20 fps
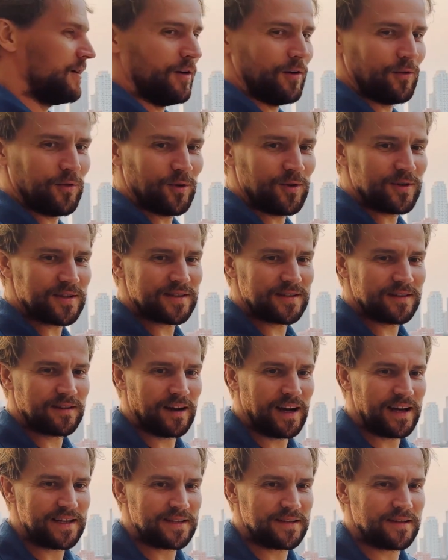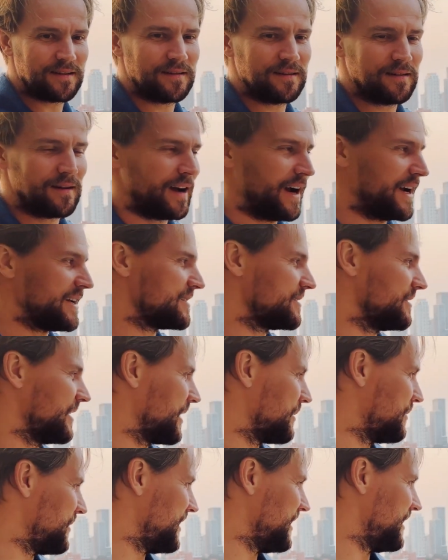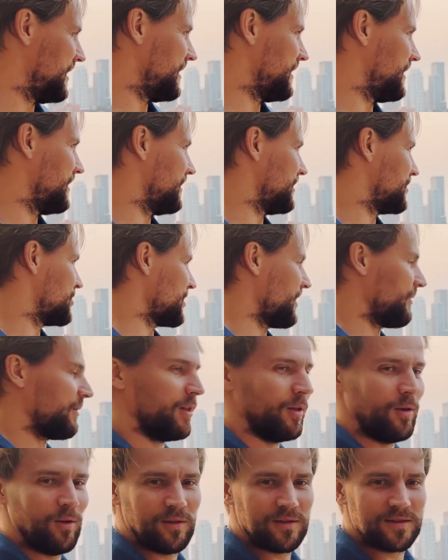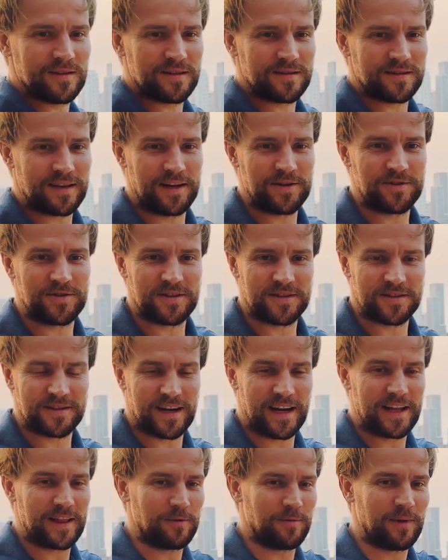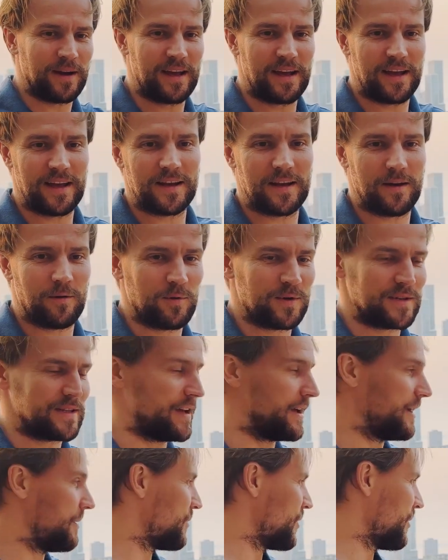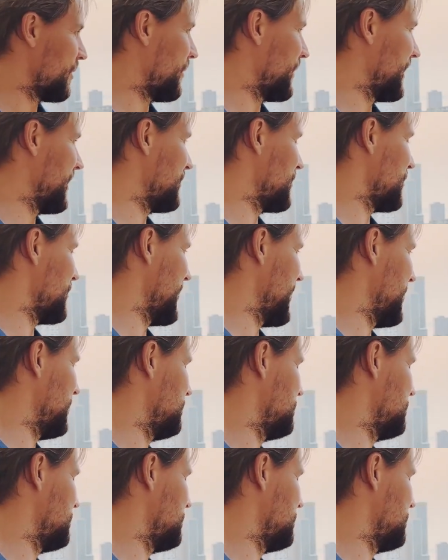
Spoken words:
Of course, guys like me travel all this country straight away, and I was probably everywhere.